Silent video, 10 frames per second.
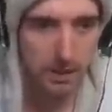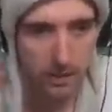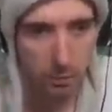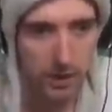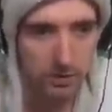And
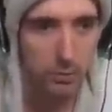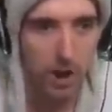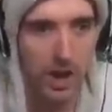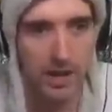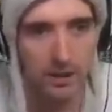the reason
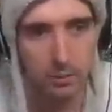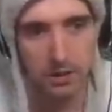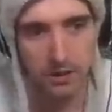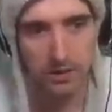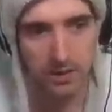why is
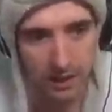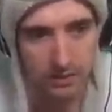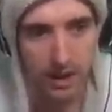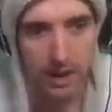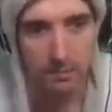because of this
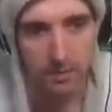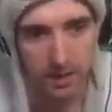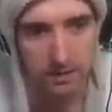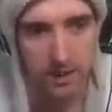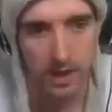item,
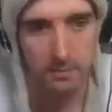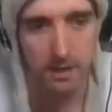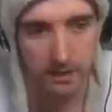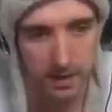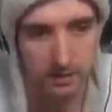this item,
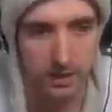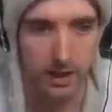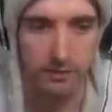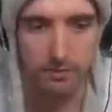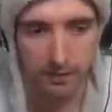and this item.